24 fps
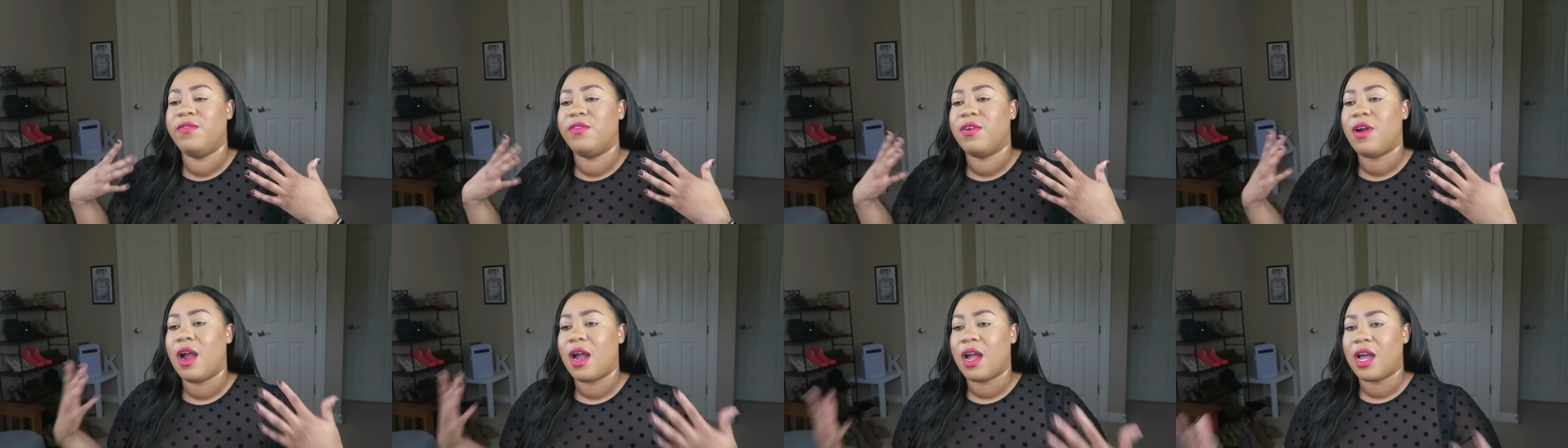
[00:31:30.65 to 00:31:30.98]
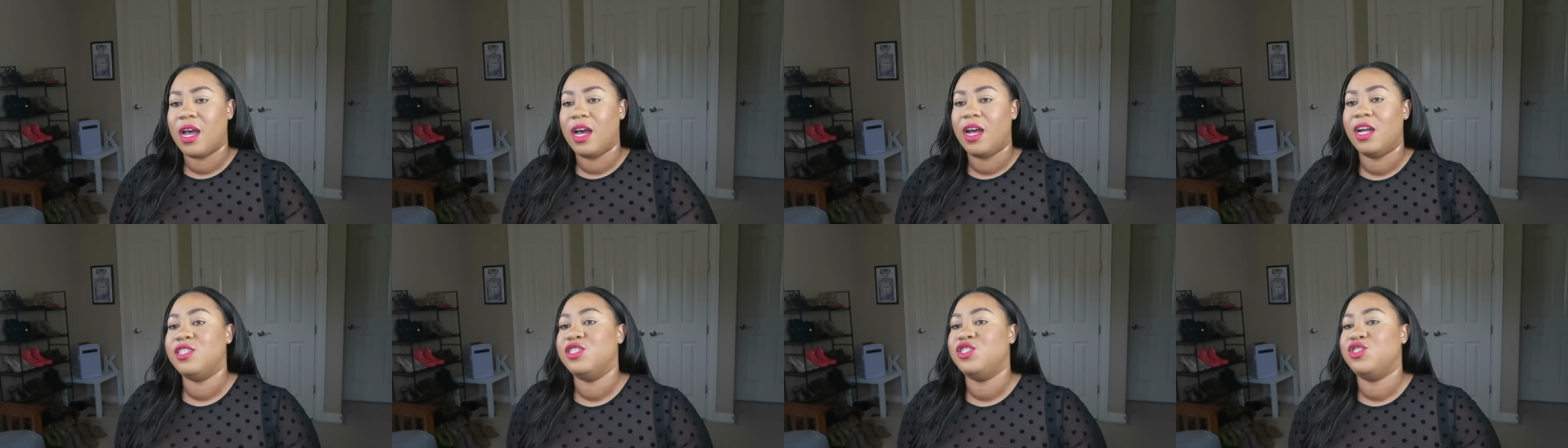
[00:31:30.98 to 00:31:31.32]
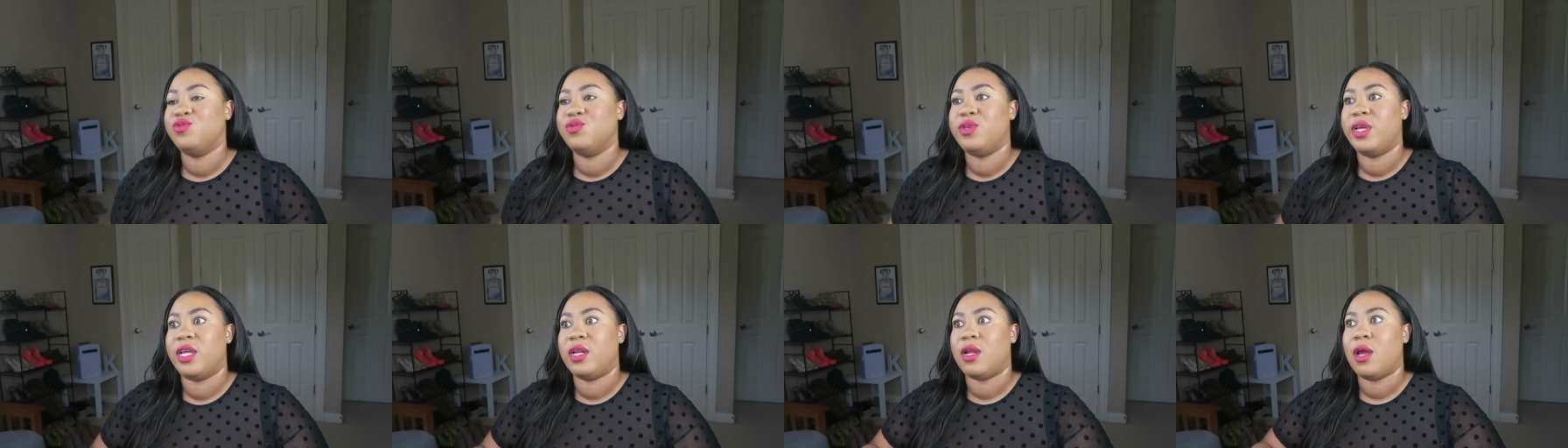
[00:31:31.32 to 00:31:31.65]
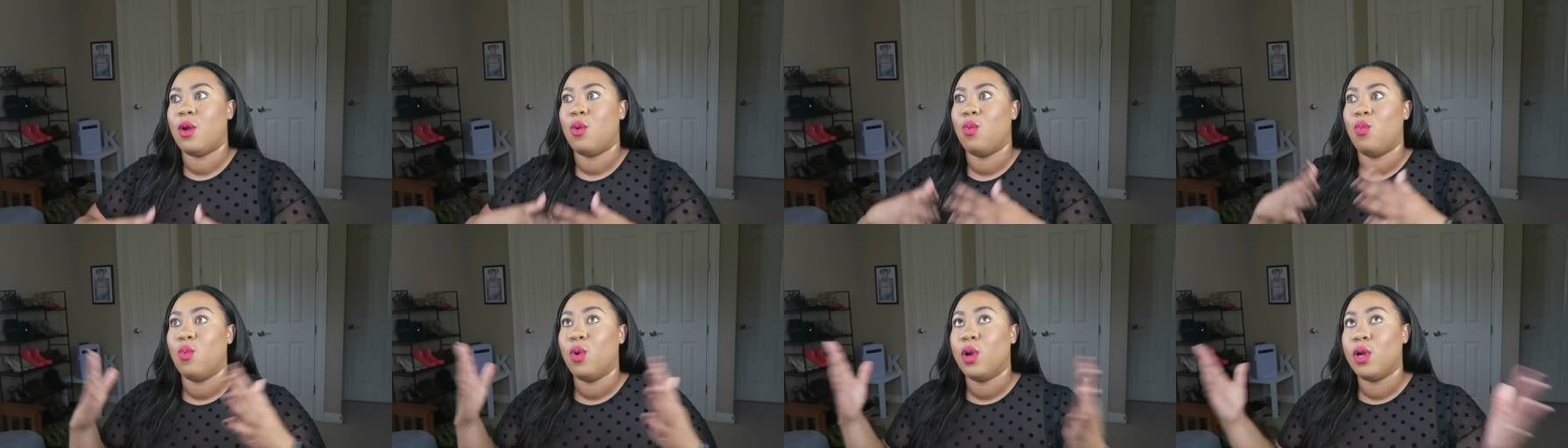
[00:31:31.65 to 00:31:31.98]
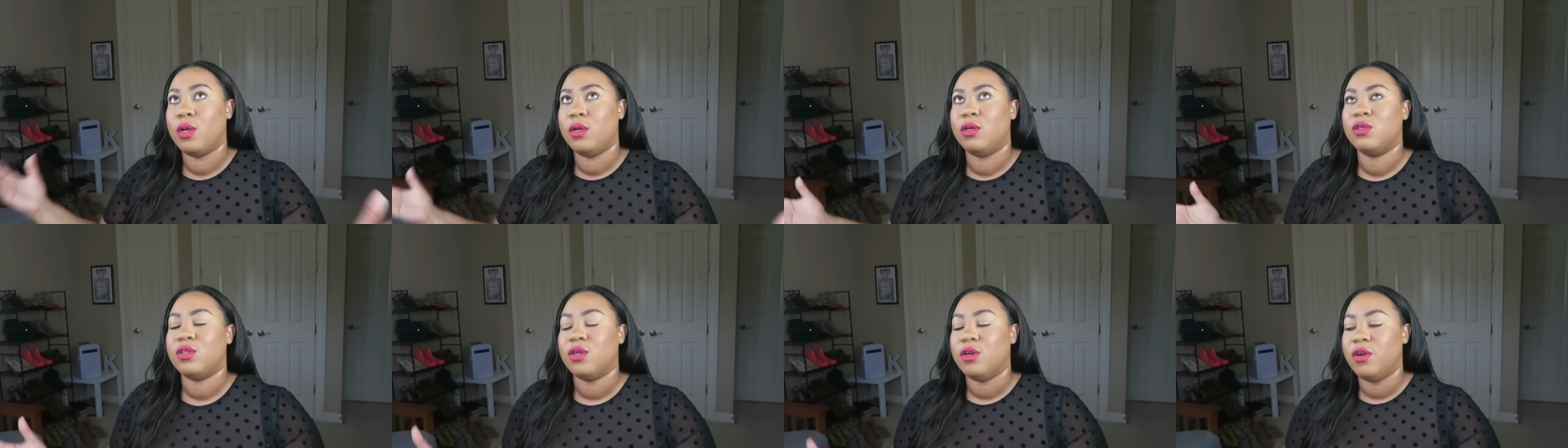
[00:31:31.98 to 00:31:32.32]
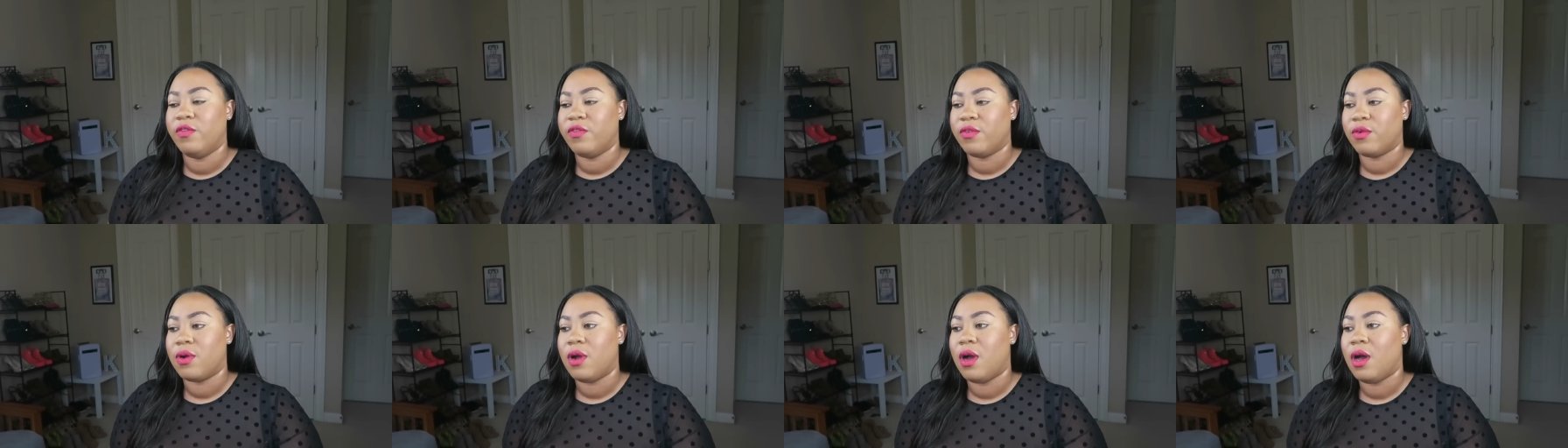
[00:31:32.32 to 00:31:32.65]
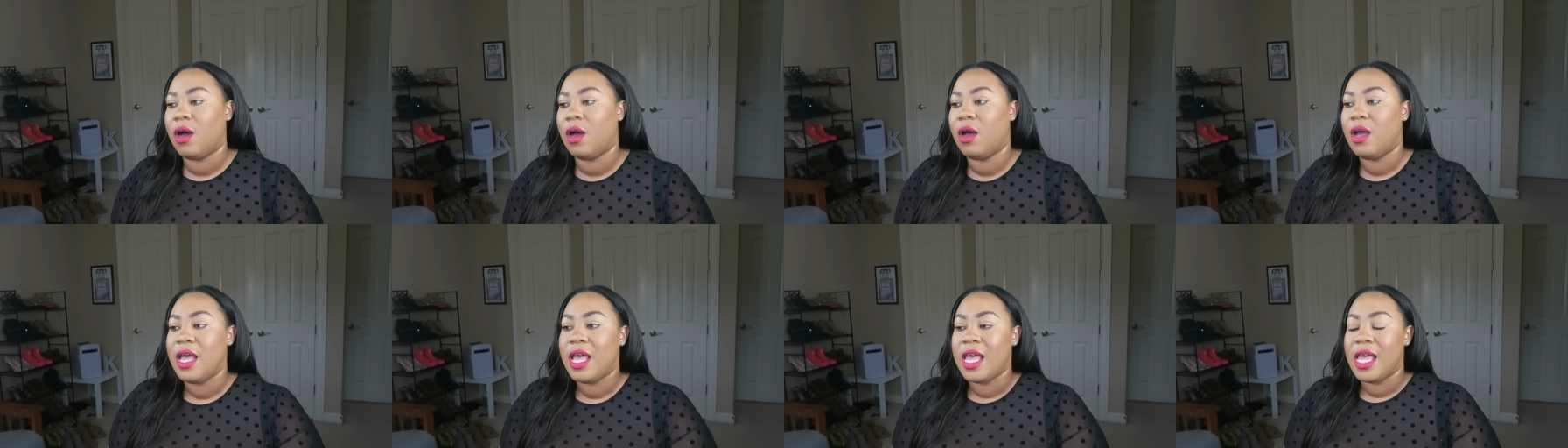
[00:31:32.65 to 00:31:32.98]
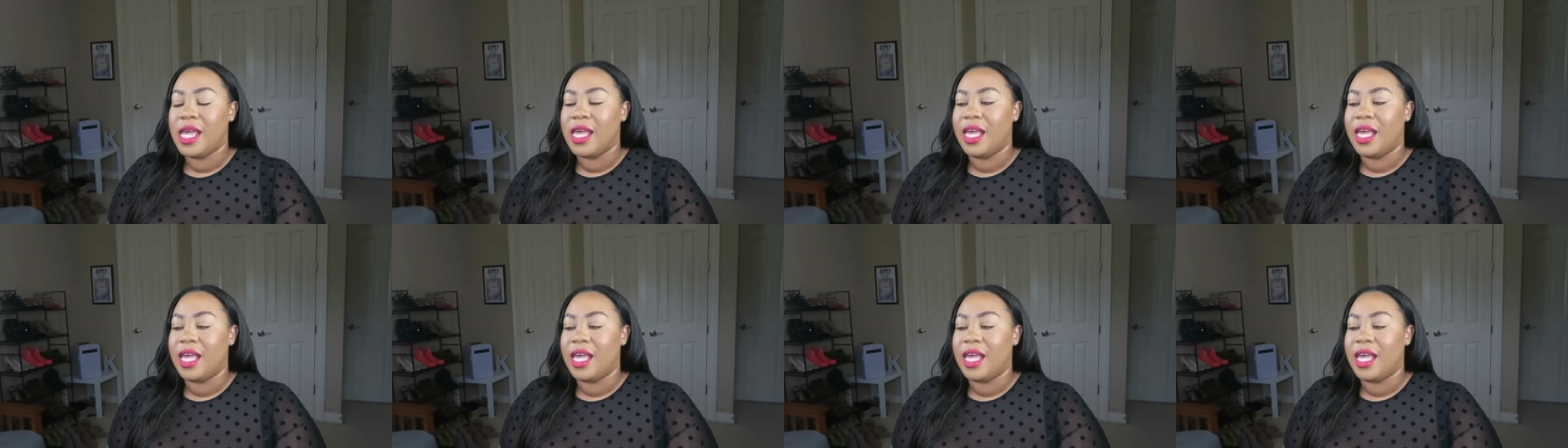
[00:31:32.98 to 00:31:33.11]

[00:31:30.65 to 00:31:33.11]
for our country and our world overall.